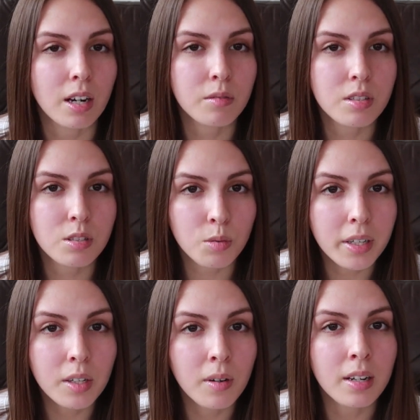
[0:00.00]
I was
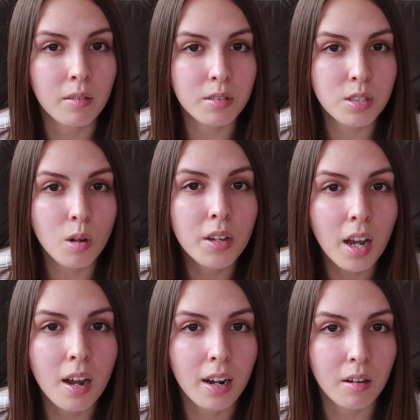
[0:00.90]
21, I was so
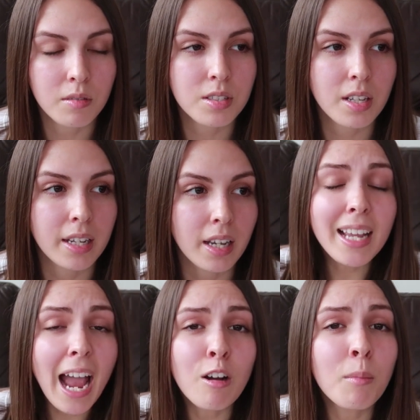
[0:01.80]
young. I was like
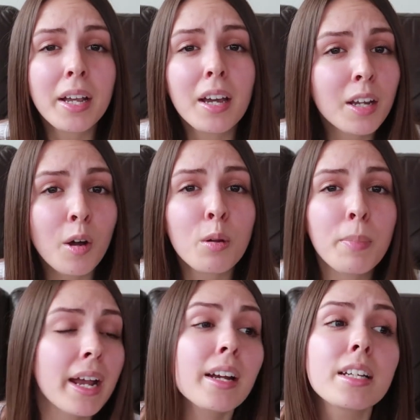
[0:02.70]
how am I gonna go
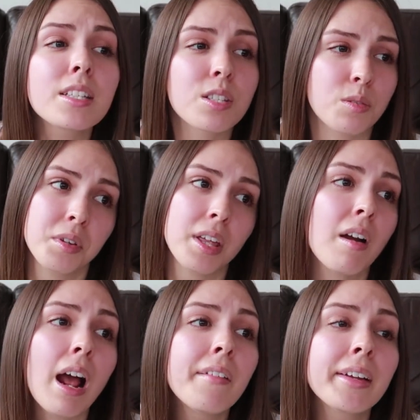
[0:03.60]
to Paris
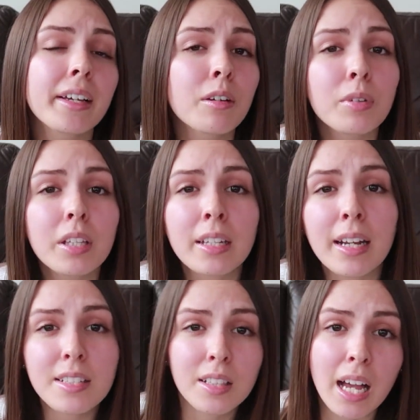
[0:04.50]
without having like a really
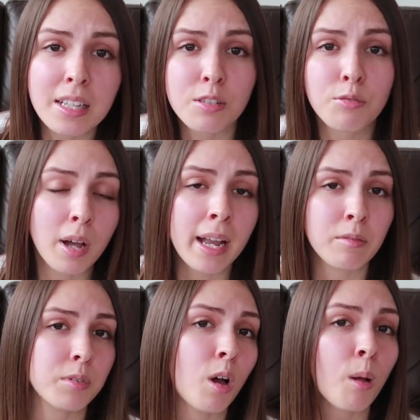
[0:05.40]
nice glass of
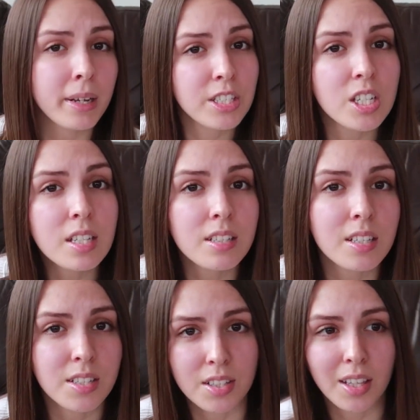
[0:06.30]
wine with all my cheeses?